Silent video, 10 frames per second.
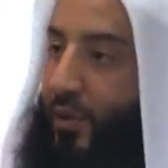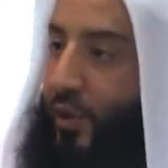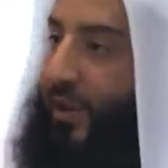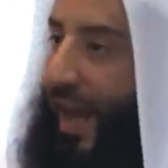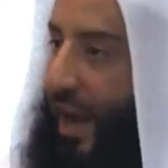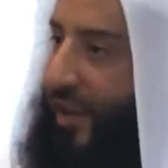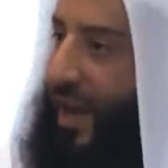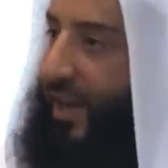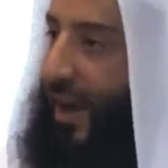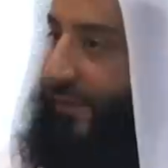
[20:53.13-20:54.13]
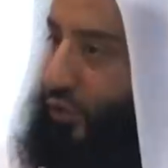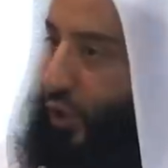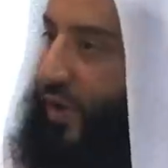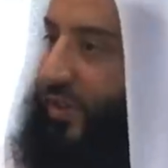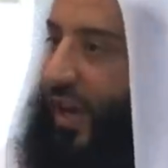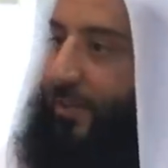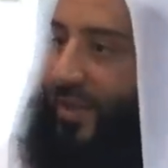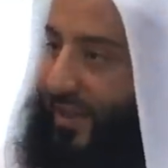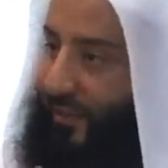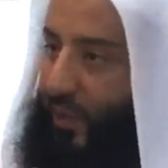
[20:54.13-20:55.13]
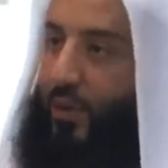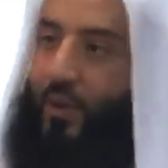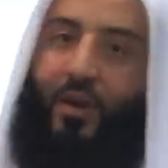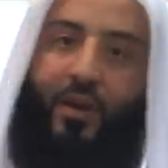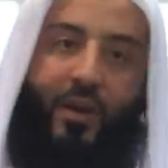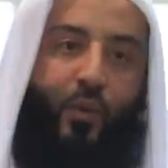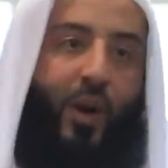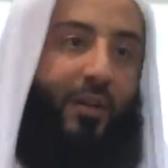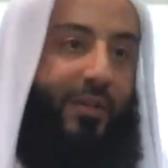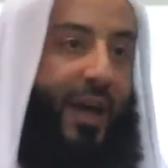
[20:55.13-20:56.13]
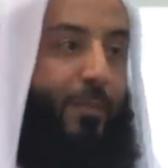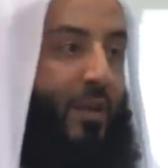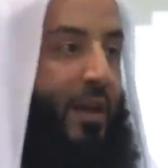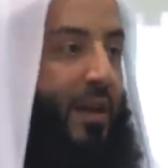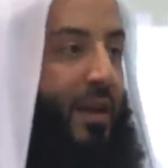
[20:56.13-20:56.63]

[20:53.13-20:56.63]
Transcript: you know how they have story time and stuff, well, one of that,